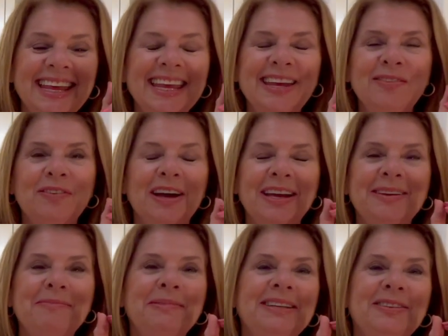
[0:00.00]

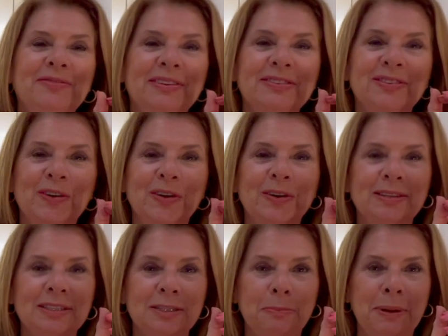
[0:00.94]
invited me to visit her
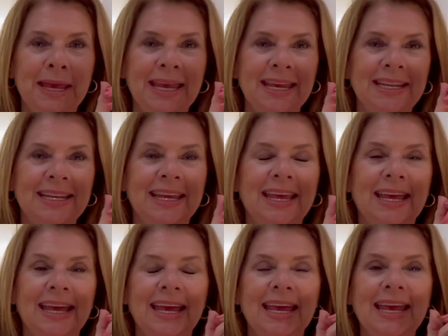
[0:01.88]
in Spain.
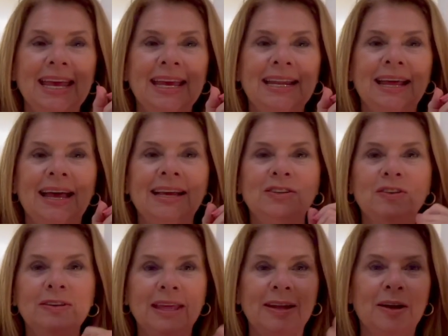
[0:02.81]
And I
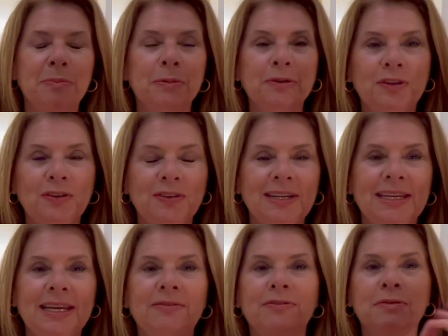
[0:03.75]
took that
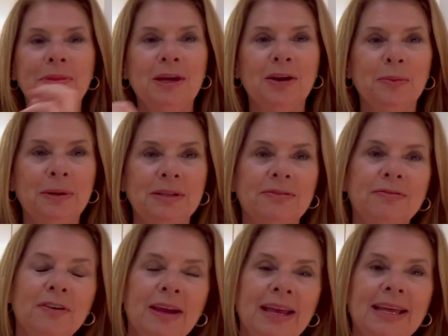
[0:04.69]
opportunity, and from there went to
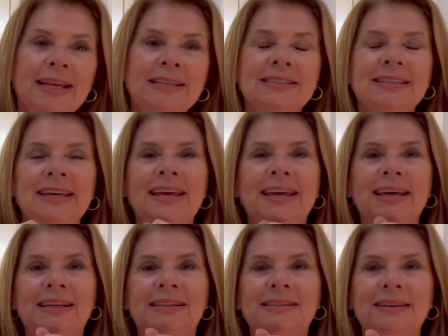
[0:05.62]
France,
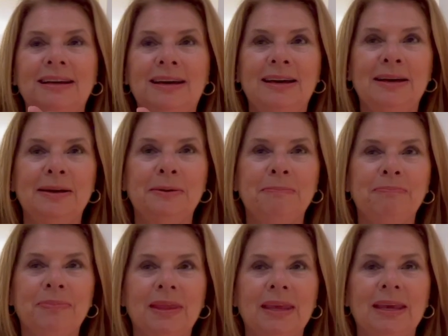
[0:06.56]
and
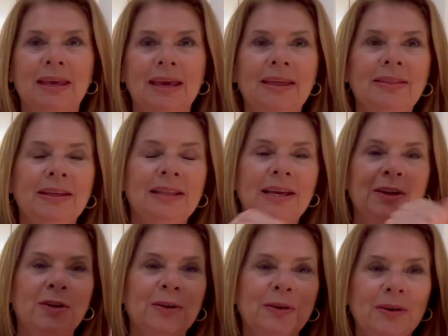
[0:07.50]
then
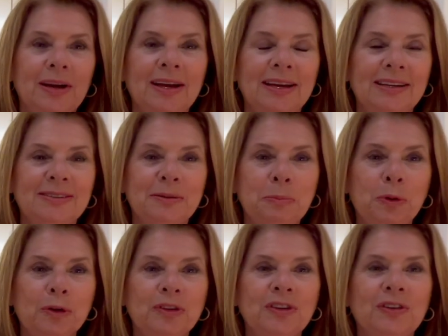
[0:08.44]
later to
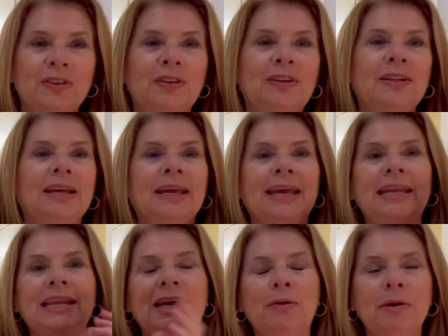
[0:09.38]
Portugal,
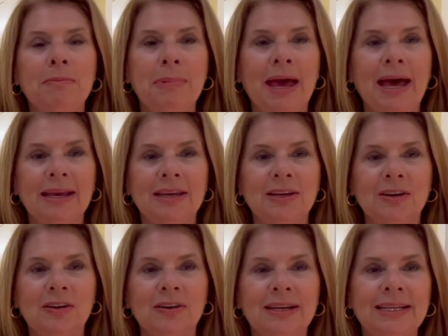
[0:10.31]
and now I'm back
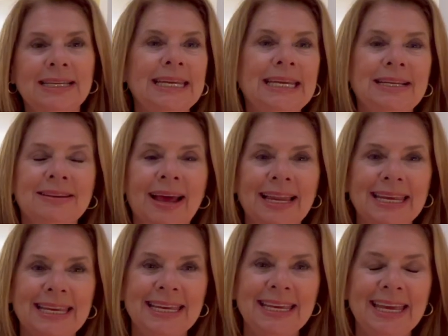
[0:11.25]
here in
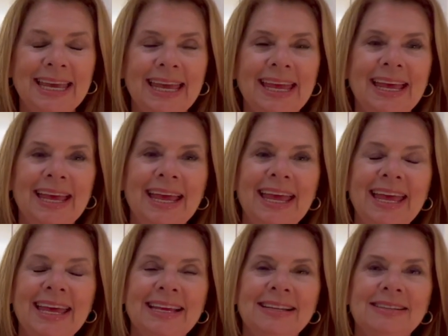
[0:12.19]
Italy. Mm-hmm.
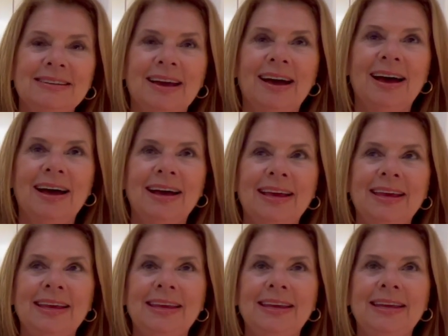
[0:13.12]
And
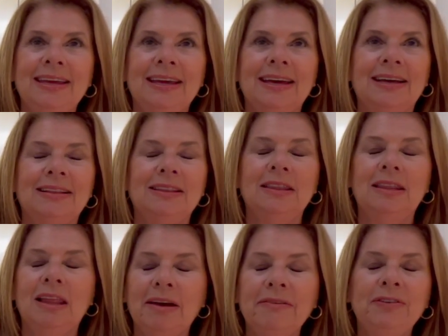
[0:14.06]
I
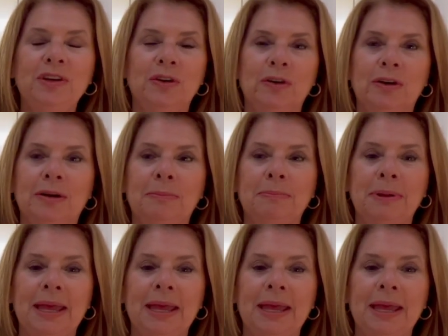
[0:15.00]
love Europe,